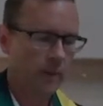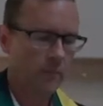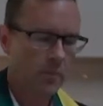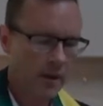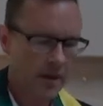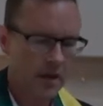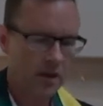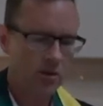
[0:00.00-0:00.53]

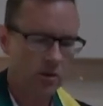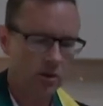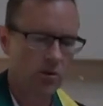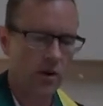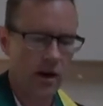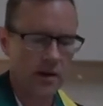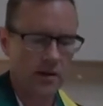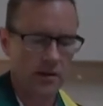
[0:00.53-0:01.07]
being the
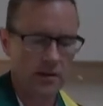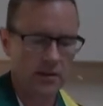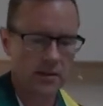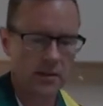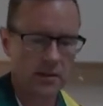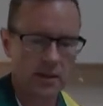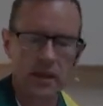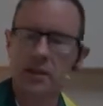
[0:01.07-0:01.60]

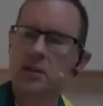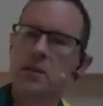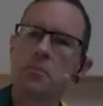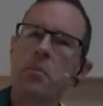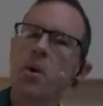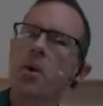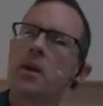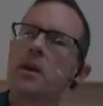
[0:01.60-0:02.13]
greatest. And it's a
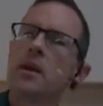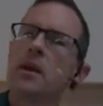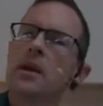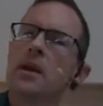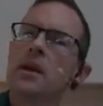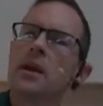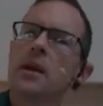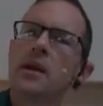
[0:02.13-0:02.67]
point
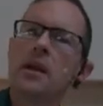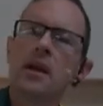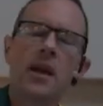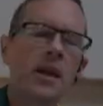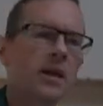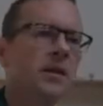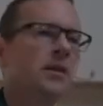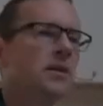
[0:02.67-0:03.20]
in
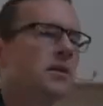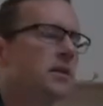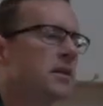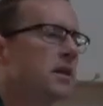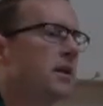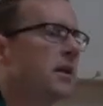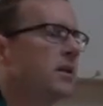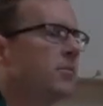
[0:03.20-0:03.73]
his